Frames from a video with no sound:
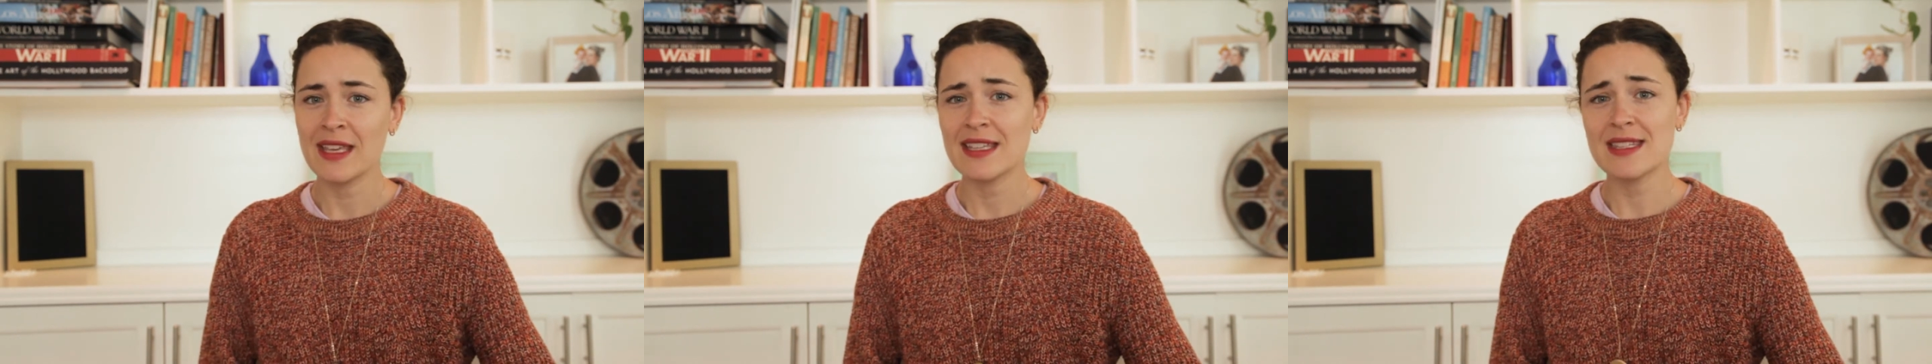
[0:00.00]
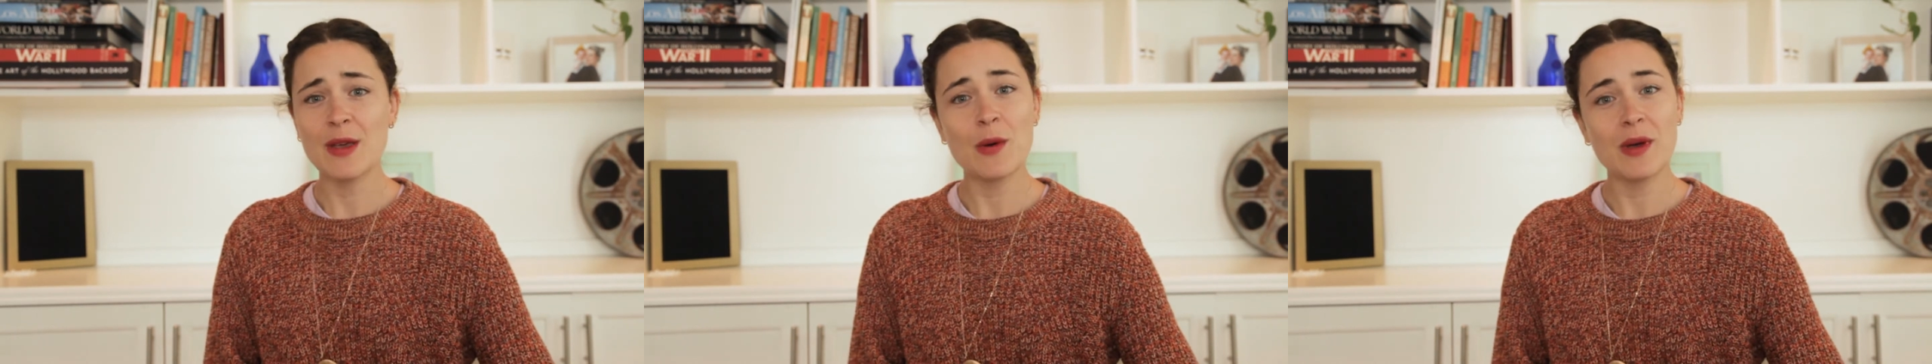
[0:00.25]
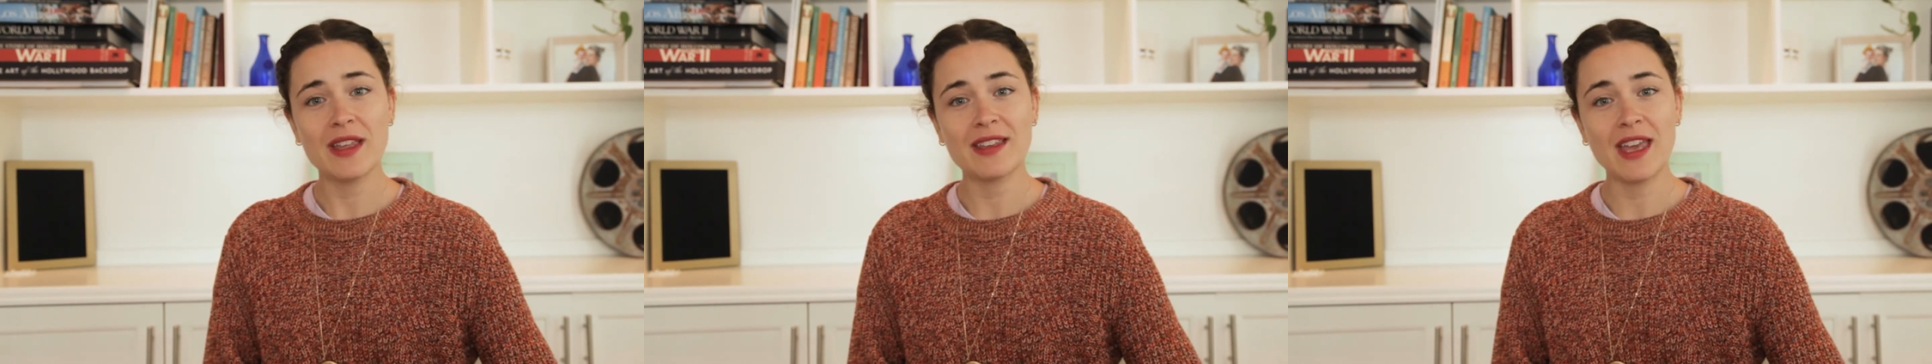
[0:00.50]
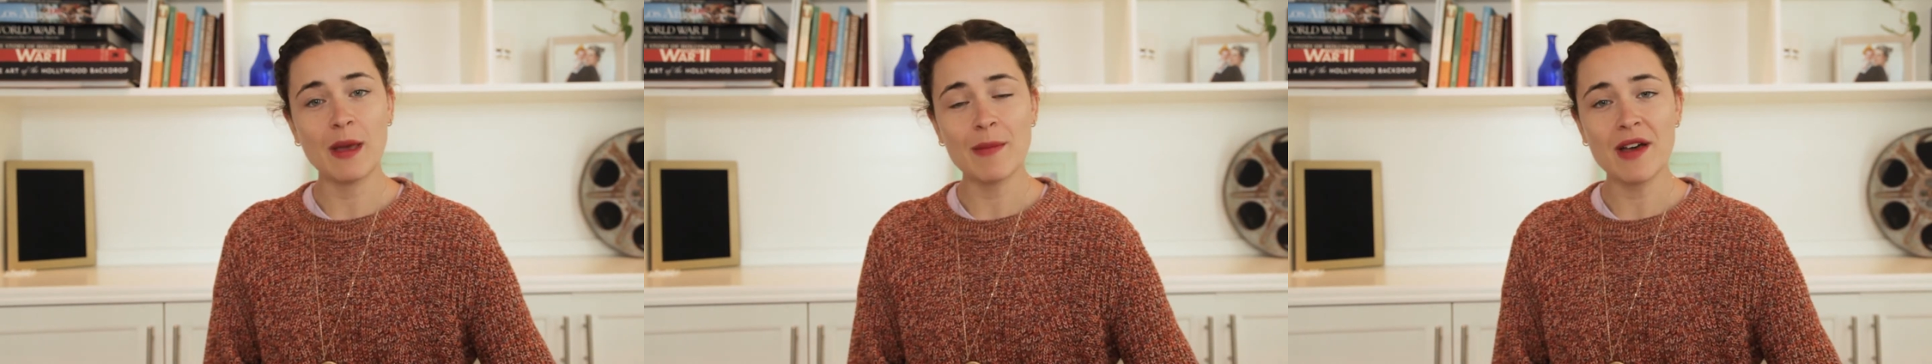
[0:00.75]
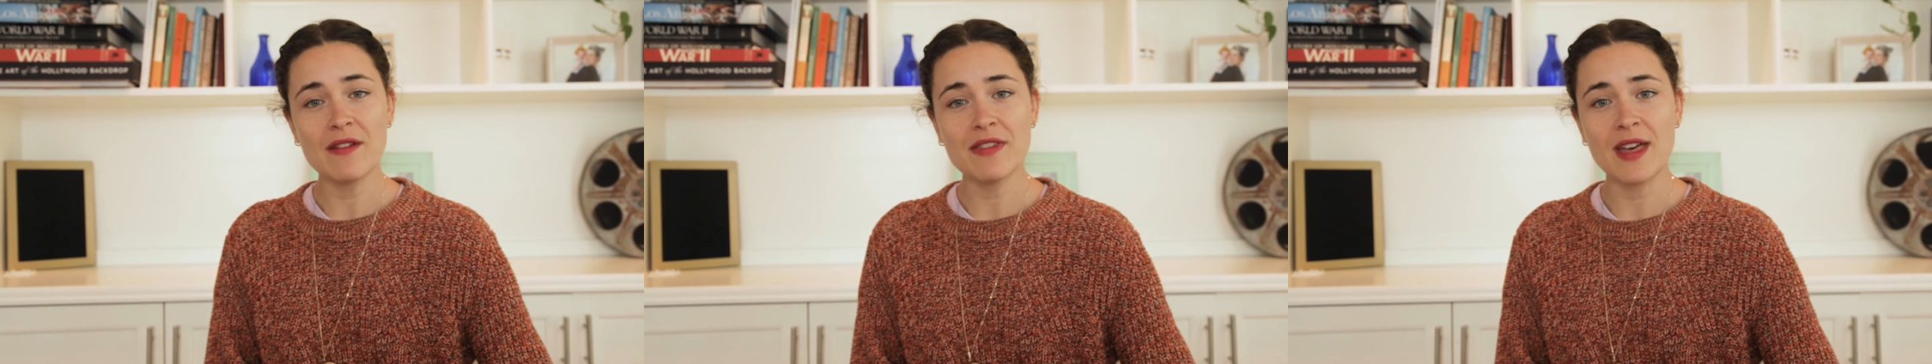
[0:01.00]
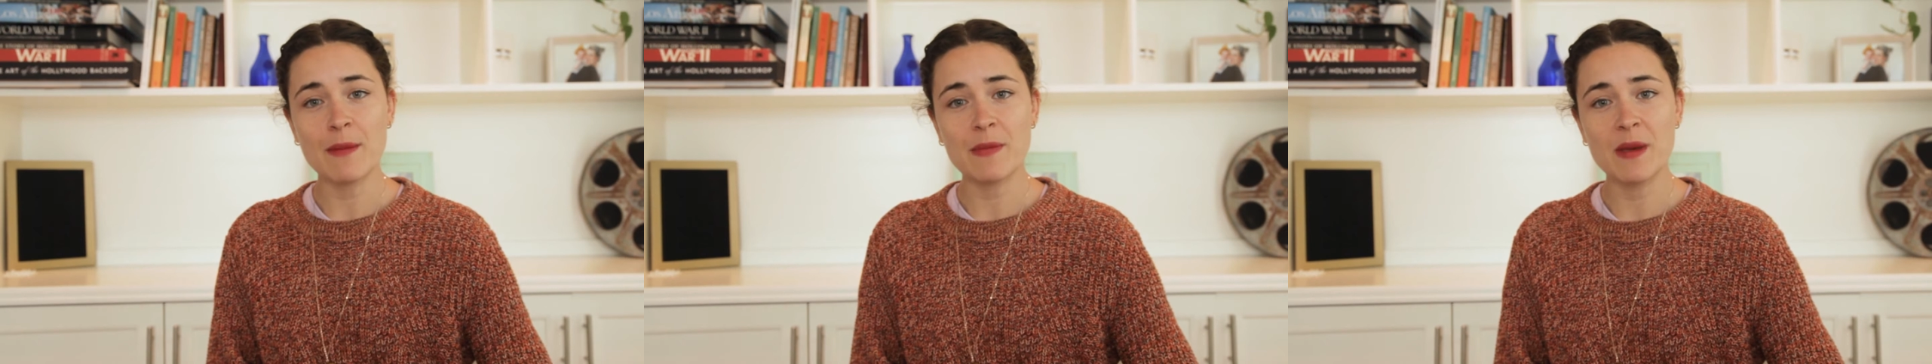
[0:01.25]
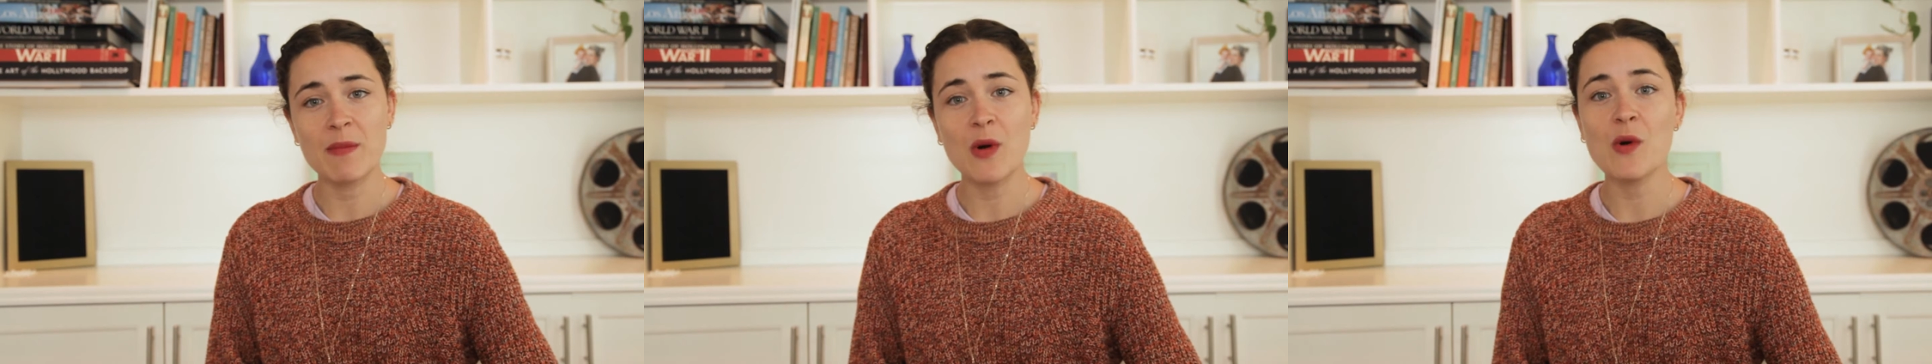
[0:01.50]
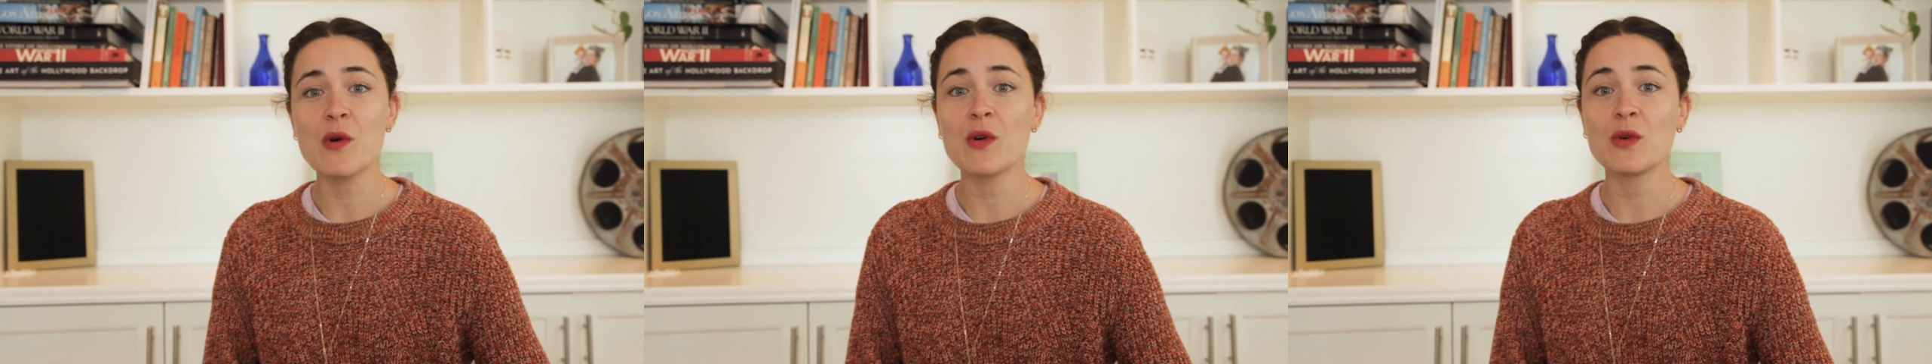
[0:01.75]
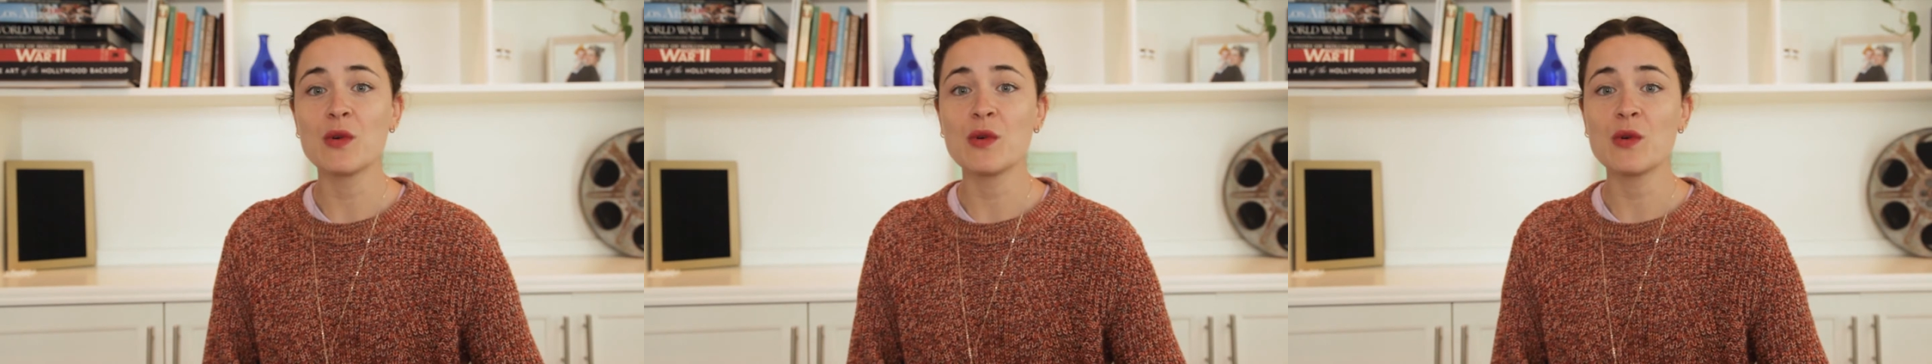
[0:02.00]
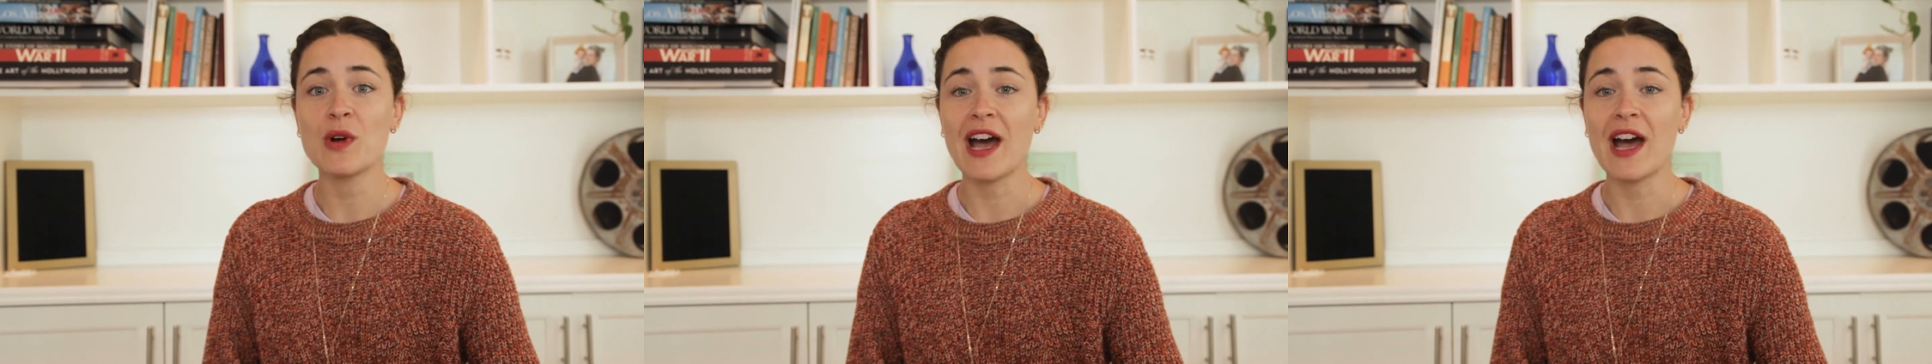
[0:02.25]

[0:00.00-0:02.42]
So it came out that people who